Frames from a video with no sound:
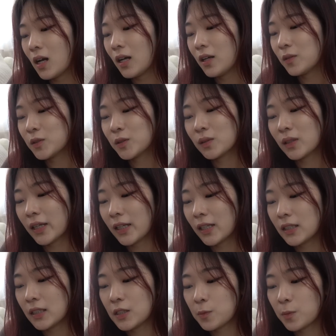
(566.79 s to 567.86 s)
I also like
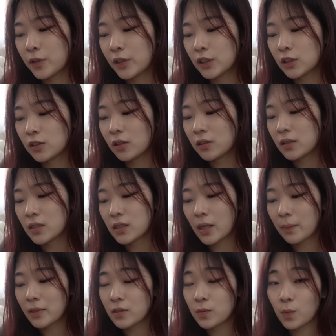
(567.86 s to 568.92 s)
getting inspiration on this
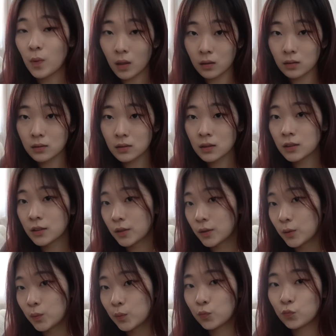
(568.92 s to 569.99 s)
app as well, so